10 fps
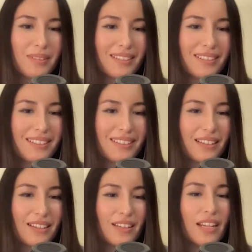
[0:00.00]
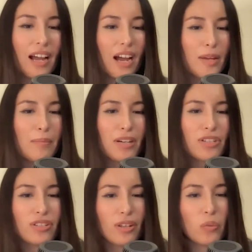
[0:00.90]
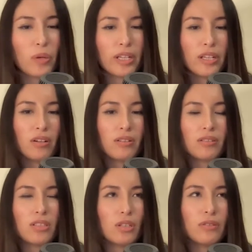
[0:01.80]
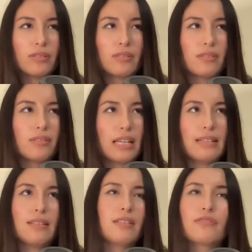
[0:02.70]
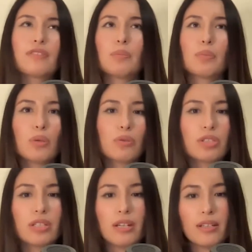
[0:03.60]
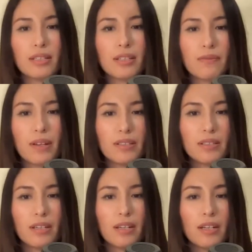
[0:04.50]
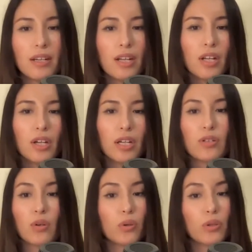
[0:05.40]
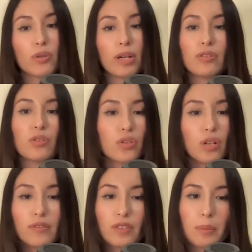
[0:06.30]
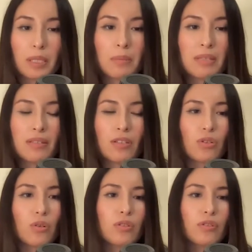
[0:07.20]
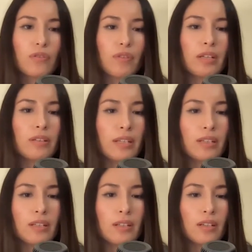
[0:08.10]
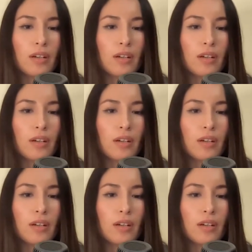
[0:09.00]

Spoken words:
I like that. I imagine that working on, testing different approaches and investigating and or trying to solve something means that you're also failing.